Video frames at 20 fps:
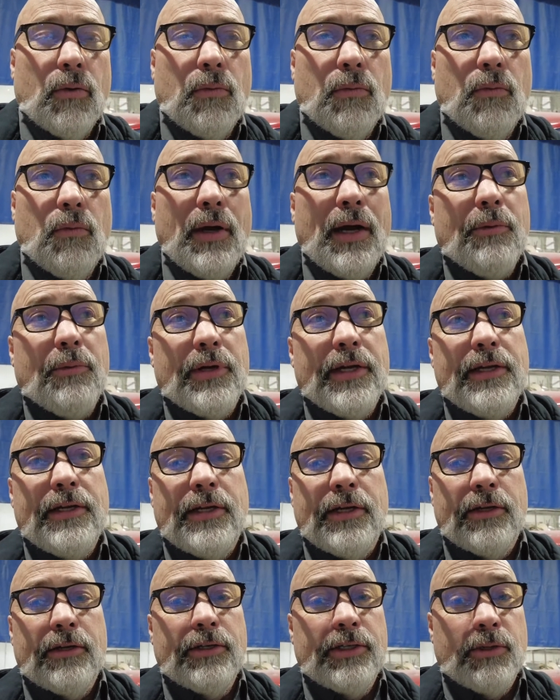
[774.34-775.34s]
while we're in
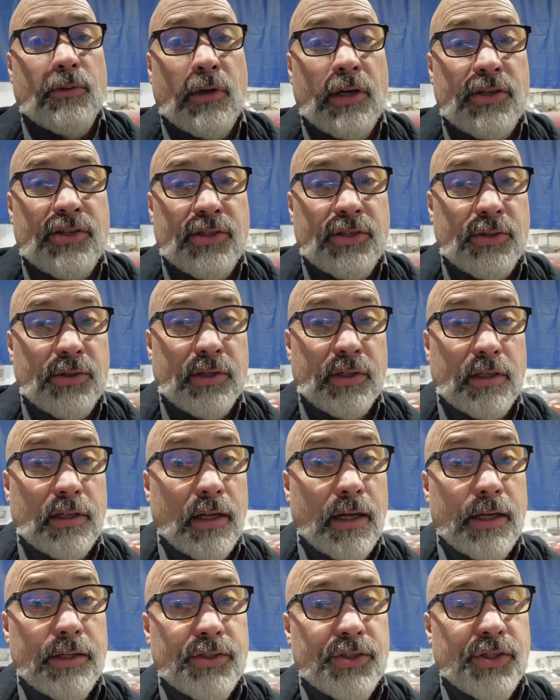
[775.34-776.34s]
here, do you want us to do the
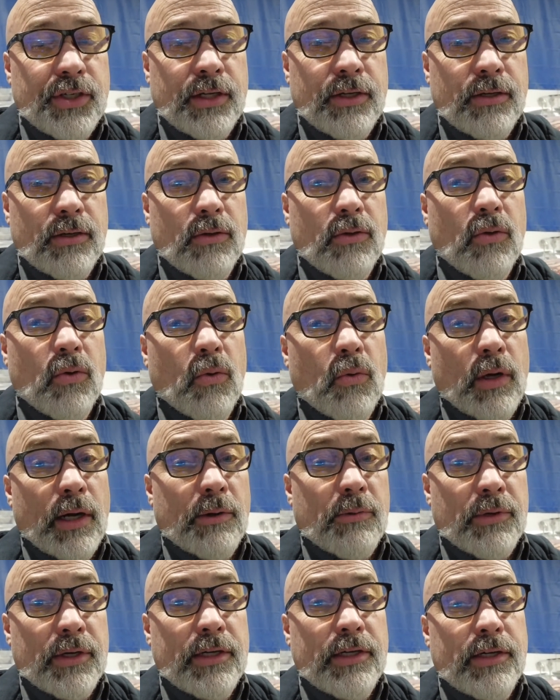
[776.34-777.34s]
clutch? And while
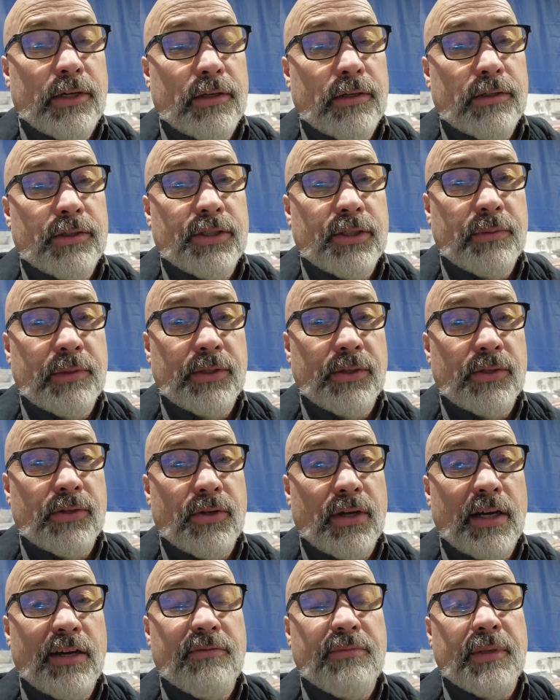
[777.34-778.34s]
we're in here, should we do the
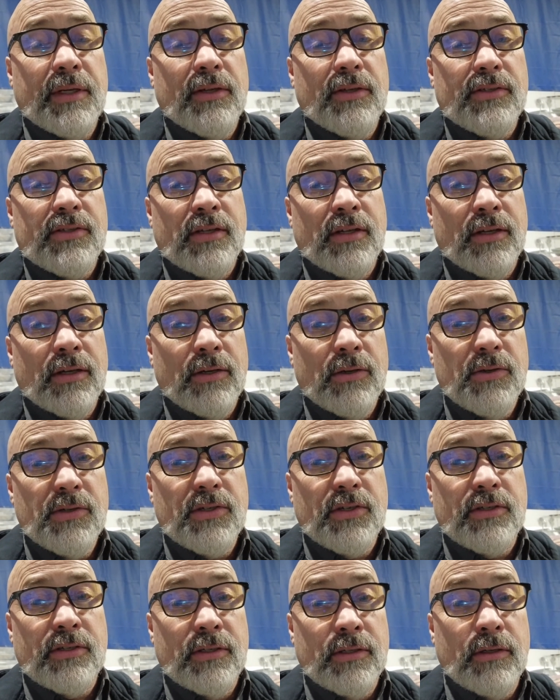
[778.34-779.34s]
drive belts and the
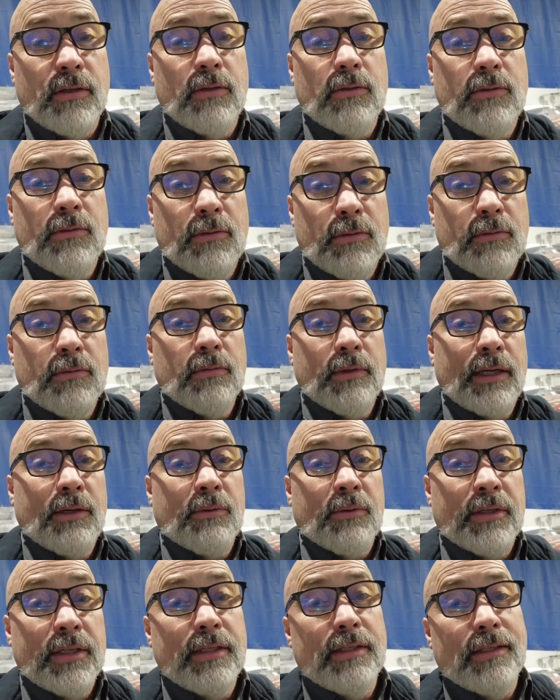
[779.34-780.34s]
hoses? And while
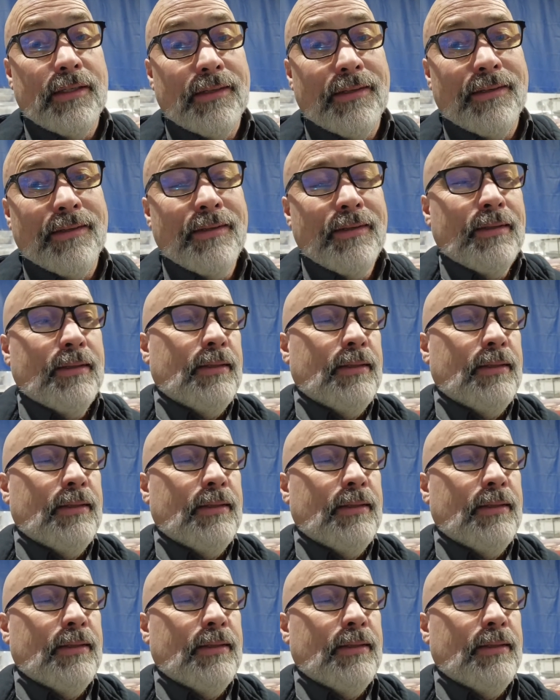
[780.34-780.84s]
we're in here,